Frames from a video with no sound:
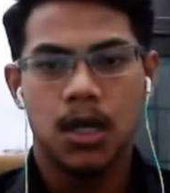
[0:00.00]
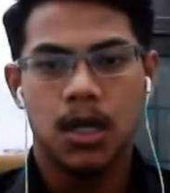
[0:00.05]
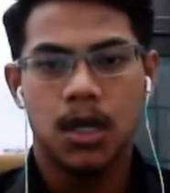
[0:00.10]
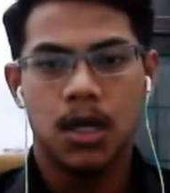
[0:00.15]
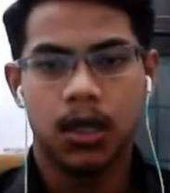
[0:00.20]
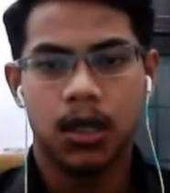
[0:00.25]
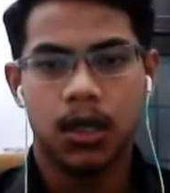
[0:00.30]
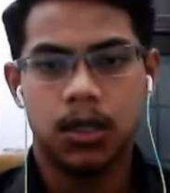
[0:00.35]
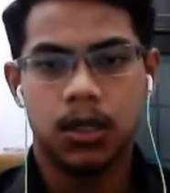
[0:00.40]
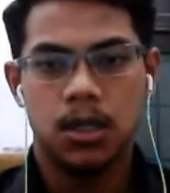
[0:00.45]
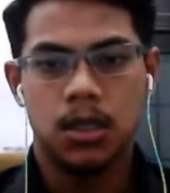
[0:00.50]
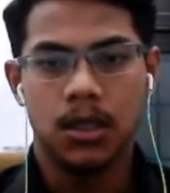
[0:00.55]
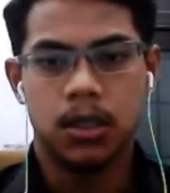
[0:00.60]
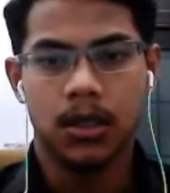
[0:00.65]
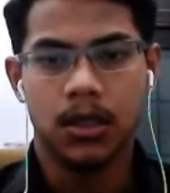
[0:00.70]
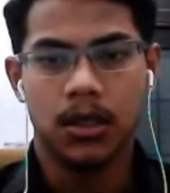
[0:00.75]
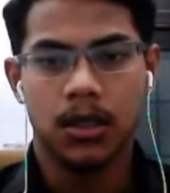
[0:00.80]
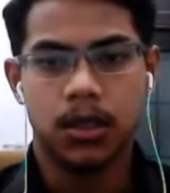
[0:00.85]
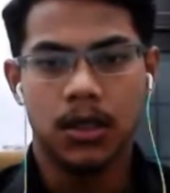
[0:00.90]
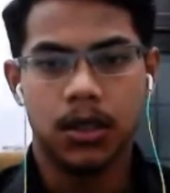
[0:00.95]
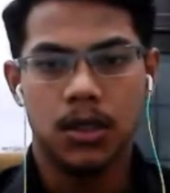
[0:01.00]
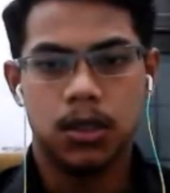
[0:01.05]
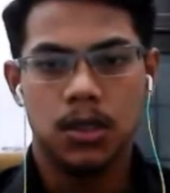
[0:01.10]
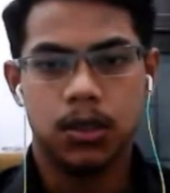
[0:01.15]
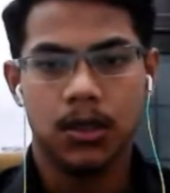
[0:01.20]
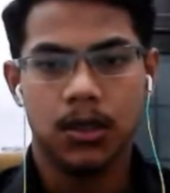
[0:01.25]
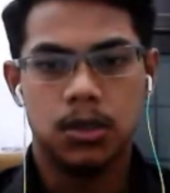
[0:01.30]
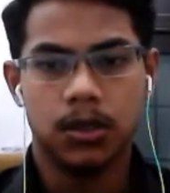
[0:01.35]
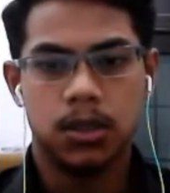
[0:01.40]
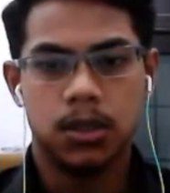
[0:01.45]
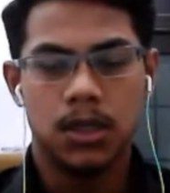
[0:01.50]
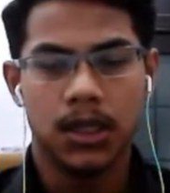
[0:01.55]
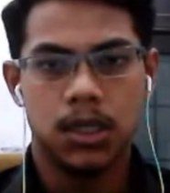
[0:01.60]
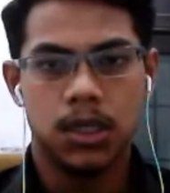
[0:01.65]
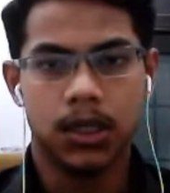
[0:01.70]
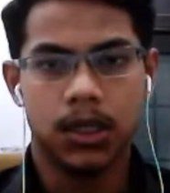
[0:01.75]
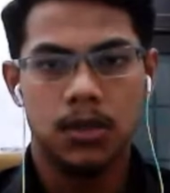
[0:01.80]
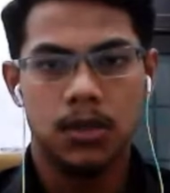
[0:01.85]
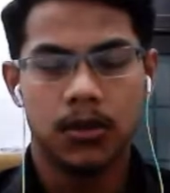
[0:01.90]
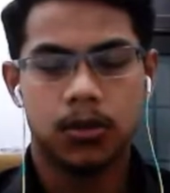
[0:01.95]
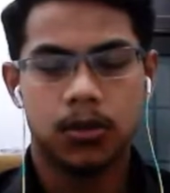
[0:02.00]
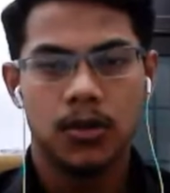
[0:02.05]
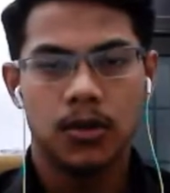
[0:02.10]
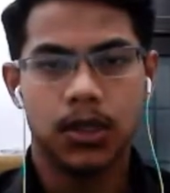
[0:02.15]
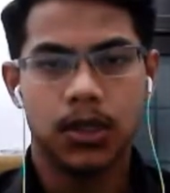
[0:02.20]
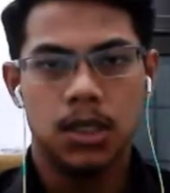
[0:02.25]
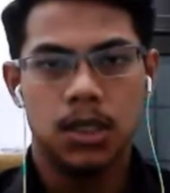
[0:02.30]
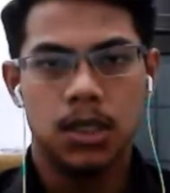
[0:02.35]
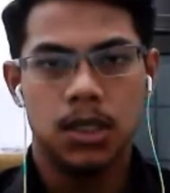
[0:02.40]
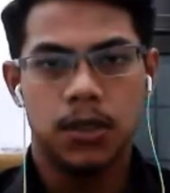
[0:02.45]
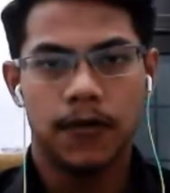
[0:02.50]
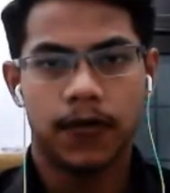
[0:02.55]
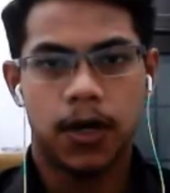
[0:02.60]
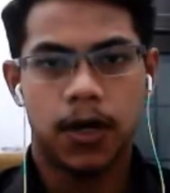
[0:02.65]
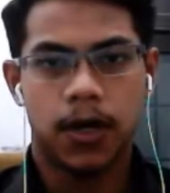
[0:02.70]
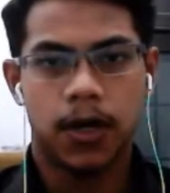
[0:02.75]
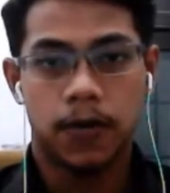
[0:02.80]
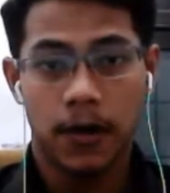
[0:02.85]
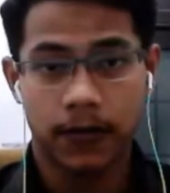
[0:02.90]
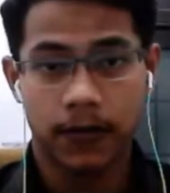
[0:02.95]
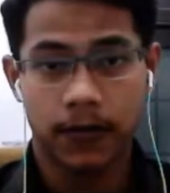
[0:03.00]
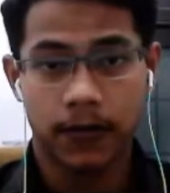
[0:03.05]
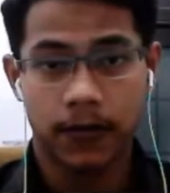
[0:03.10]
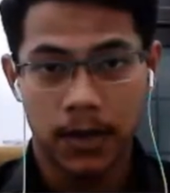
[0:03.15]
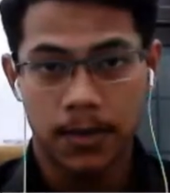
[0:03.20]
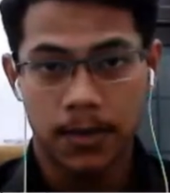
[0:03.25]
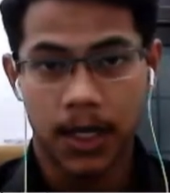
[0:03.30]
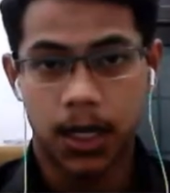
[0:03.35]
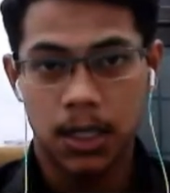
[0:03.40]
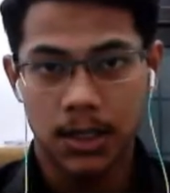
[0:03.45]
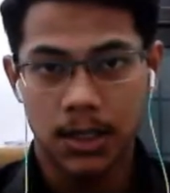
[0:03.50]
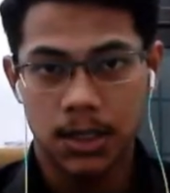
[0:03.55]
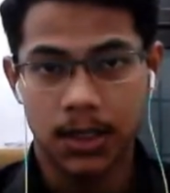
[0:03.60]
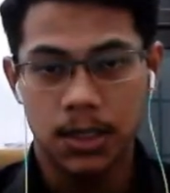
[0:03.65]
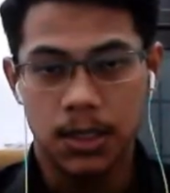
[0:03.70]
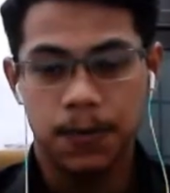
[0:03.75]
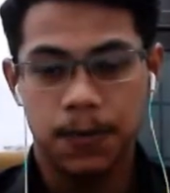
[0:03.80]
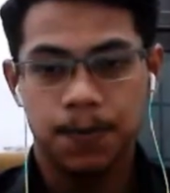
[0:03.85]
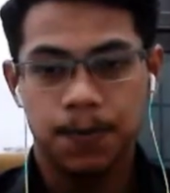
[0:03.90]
to the 55 timer IC.